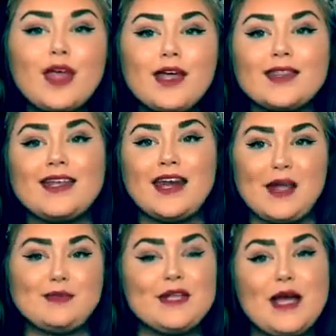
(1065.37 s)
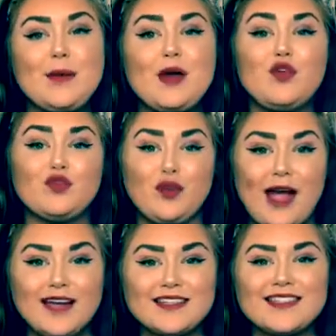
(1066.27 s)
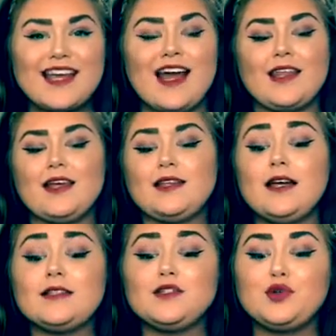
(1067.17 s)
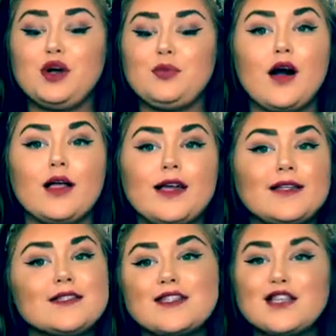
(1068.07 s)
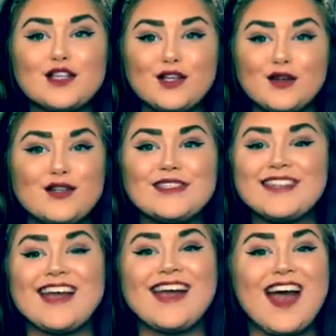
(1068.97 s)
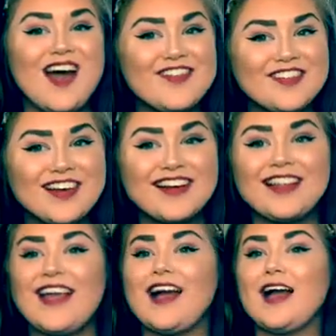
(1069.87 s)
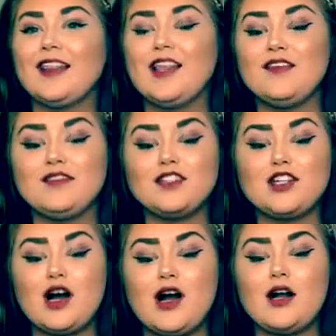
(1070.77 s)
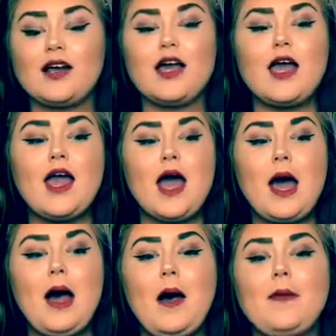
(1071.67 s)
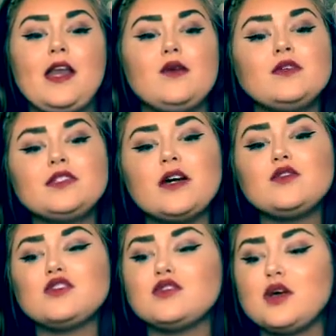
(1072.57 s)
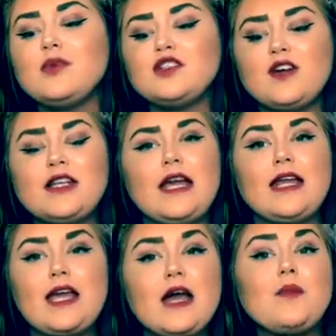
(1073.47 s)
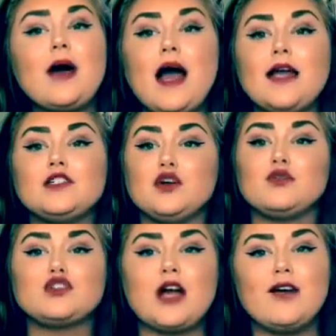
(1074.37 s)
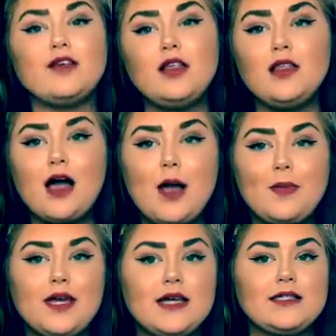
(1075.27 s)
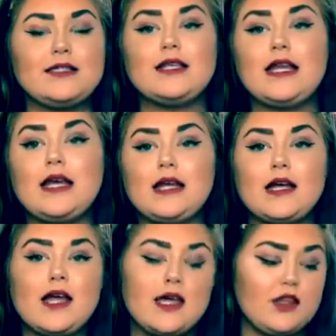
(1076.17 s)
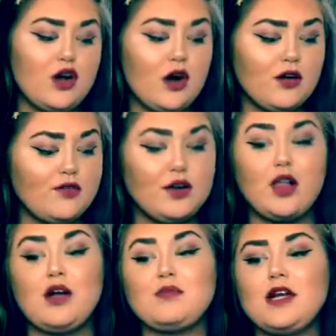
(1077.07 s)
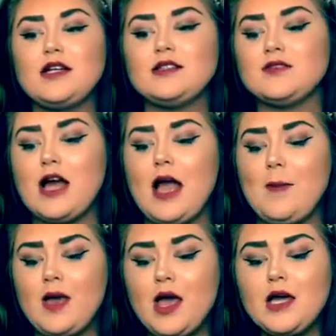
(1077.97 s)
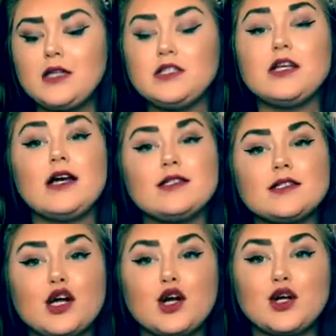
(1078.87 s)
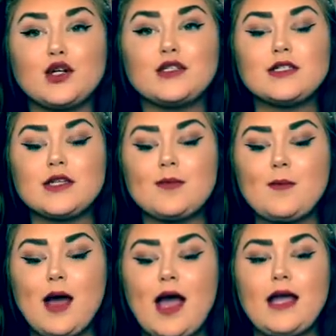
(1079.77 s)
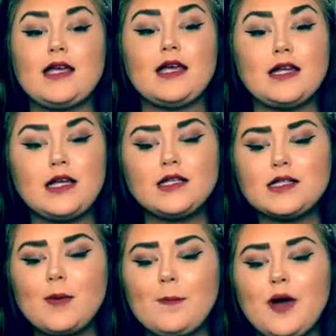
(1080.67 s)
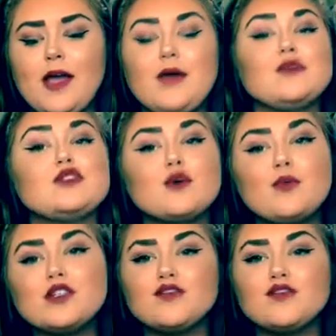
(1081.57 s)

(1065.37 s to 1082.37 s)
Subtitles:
They named him Rex, and I think that's adorable. He is the cutest thing ever. Like, I love the dog. And it was so much fun getting him. I don't travel a lot because sitting in the car for long periods of time does hurt my kidneys, but it was so much